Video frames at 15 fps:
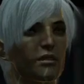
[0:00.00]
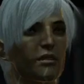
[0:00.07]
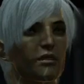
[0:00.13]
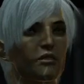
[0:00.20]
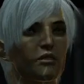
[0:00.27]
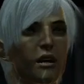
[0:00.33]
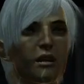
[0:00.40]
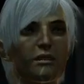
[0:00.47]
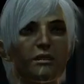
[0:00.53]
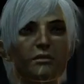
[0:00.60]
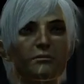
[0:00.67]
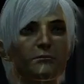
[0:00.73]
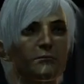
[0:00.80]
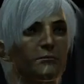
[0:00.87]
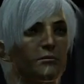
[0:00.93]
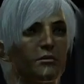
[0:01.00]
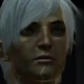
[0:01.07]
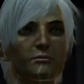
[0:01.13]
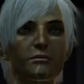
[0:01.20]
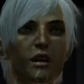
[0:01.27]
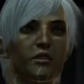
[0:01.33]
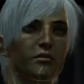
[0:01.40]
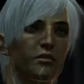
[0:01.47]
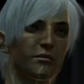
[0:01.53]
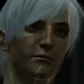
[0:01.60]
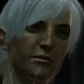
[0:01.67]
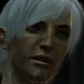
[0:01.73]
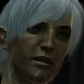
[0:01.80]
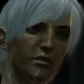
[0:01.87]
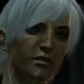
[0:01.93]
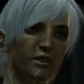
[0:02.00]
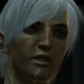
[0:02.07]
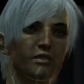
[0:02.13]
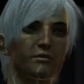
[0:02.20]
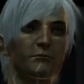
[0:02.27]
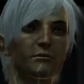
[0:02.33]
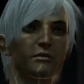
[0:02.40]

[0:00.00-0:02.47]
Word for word: Here I am, about to defend these